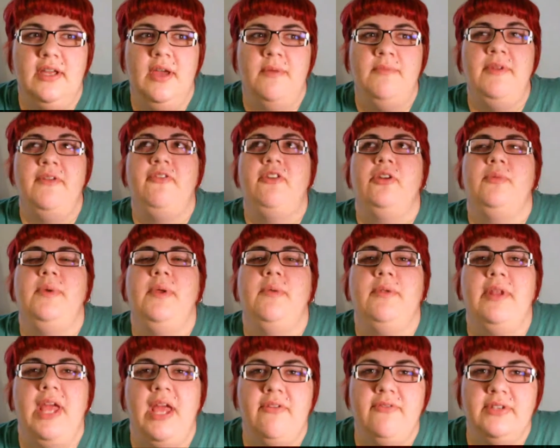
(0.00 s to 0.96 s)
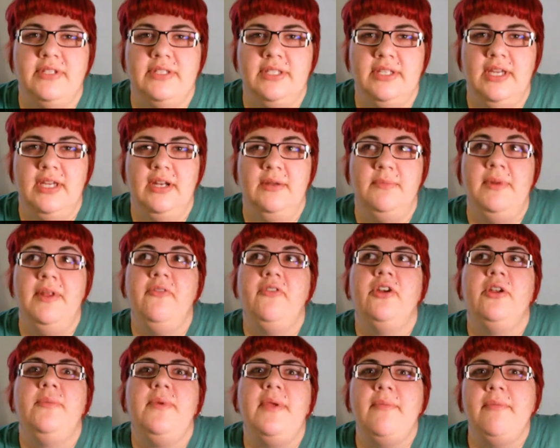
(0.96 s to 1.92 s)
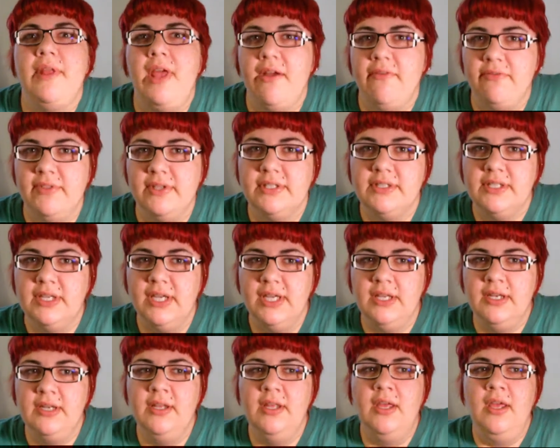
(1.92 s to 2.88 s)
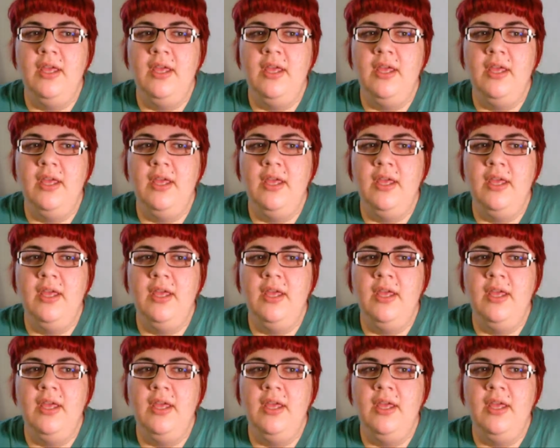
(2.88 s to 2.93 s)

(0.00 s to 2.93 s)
I'm never going to be able to have this again. I'm never going to be able to have this again.